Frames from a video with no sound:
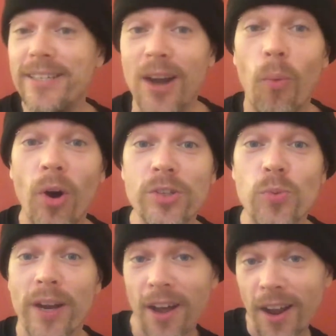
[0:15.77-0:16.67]
I was
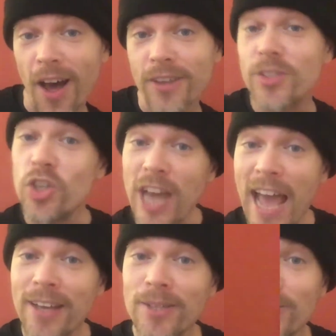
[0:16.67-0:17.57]
when I last
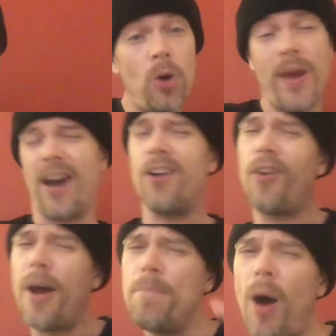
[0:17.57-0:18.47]
checked. I'm a poet. I
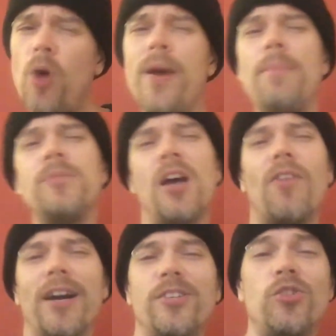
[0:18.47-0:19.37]
write poems, I
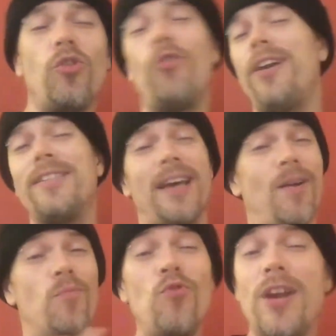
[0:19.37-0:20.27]
write stories, and
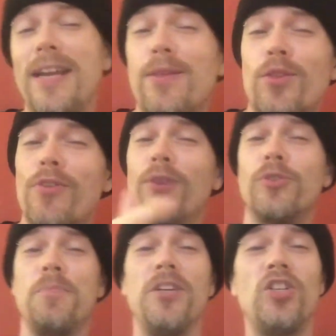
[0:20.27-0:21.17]
I'm really thrilled
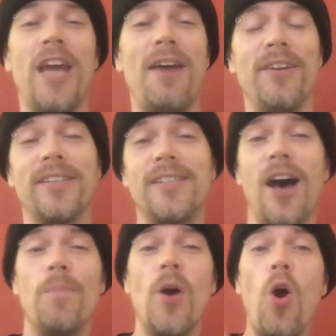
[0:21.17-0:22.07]
to be sharing
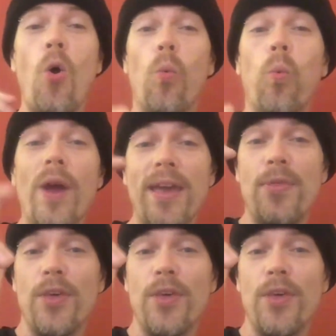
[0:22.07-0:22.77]
some with